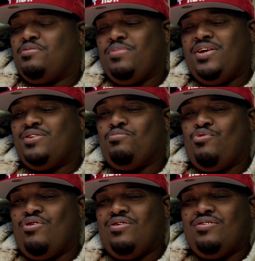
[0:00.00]
To me, it's
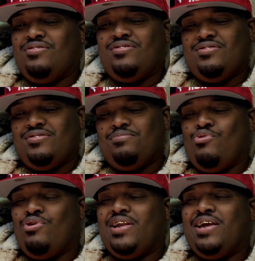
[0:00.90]
more
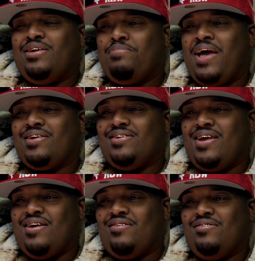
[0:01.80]
laid back
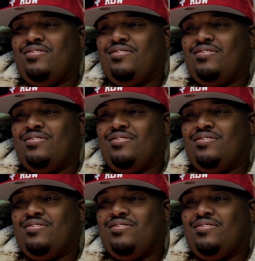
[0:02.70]
now.